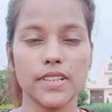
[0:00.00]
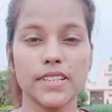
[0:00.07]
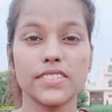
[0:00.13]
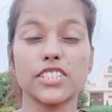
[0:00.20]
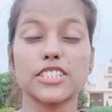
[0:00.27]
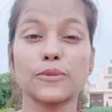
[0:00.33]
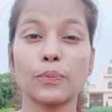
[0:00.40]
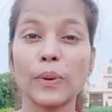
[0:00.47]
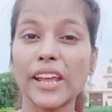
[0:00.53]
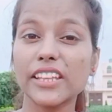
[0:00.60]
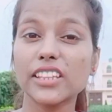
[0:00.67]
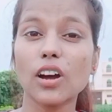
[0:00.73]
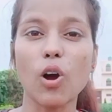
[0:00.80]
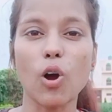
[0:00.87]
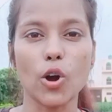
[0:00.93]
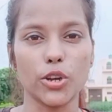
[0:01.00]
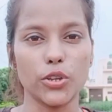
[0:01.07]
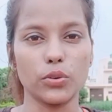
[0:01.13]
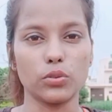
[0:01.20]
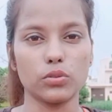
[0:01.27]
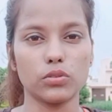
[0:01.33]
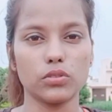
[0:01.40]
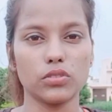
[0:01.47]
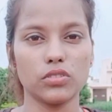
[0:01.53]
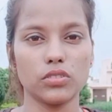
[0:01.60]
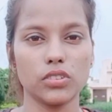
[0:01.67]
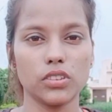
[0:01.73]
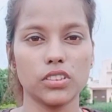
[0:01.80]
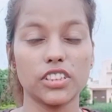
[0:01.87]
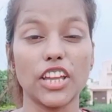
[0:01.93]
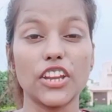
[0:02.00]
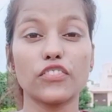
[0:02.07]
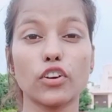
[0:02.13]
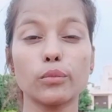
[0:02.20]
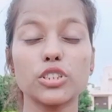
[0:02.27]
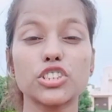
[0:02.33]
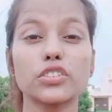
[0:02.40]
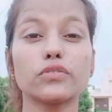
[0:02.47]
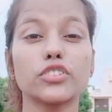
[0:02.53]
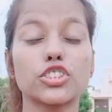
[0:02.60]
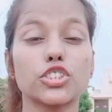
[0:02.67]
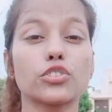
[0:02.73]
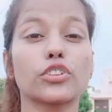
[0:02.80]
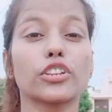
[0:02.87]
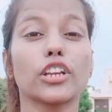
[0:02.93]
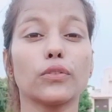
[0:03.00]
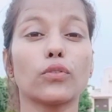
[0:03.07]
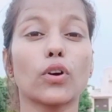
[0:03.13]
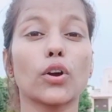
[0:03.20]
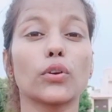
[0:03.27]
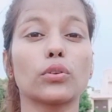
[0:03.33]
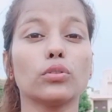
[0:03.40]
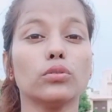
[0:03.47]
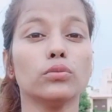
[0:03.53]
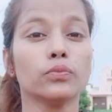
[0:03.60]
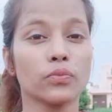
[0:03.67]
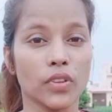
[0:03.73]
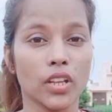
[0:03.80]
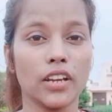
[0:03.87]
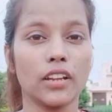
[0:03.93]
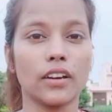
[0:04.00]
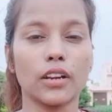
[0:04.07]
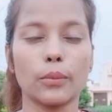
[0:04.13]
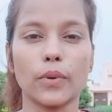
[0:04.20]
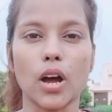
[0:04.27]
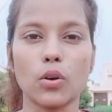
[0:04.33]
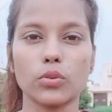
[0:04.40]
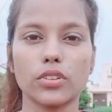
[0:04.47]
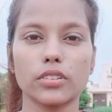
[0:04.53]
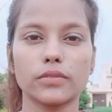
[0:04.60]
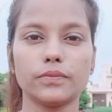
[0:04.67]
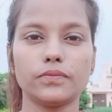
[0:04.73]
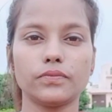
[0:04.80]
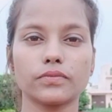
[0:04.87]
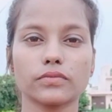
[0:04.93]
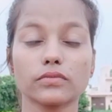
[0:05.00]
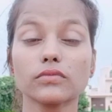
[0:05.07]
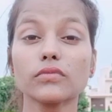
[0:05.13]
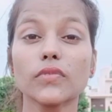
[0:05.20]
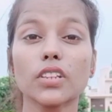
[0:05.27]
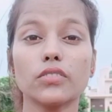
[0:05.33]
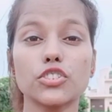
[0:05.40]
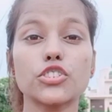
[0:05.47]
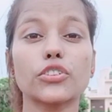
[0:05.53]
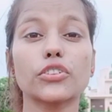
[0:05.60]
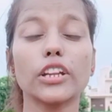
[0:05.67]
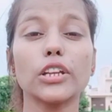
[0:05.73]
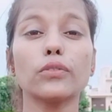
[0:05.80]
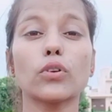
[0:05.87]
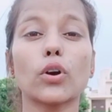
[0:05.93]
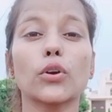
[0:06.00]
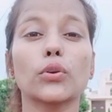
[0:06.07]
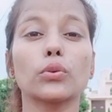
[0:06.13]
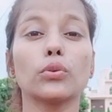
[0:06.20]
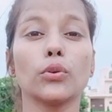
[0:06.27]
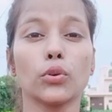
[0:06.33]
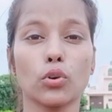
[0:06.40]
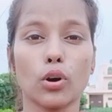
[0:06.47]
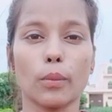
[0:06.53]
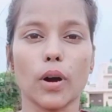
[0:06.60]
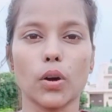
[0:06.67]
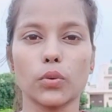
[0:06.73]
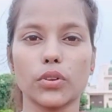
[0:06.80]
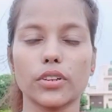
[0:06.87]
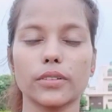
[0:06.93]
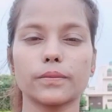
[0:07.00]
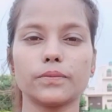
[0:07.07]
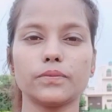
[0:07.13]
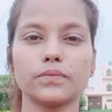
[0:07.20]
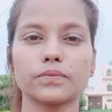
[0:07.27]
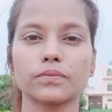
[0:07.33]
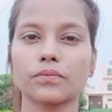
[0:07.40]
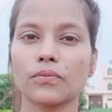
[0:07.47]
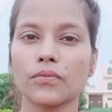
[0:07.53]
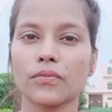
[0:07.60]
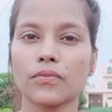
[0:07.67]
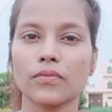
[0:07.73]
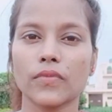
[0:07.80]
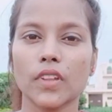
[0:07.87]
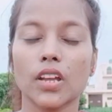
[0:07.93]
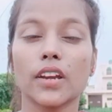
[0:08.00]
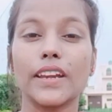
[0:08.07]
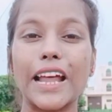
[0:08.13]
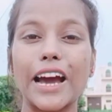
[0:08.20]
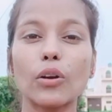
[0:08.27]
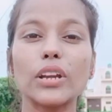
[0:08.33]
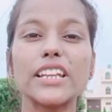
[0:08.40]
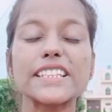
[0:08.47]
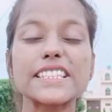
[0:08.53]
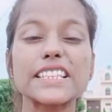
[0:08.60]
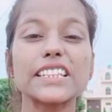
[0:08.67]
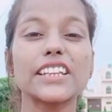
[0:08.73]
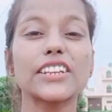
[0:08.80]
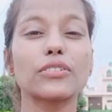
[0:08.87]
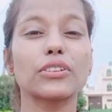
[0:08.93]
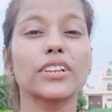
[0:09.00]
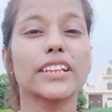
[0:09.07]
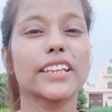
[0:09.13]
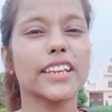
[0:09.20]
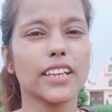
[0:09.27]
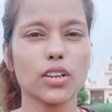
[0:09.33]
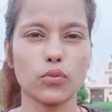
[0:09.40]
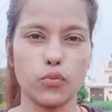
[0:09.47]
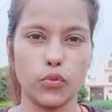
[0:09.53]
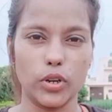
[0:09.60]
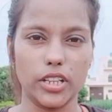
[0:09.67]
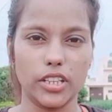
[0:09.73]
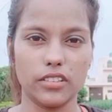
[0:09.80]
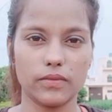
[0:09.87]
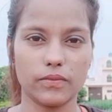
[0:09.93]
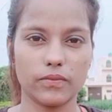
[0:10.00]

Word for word: Just play the audio, the information which you really want to learn about, which you really want to know about. Now listen it carefully.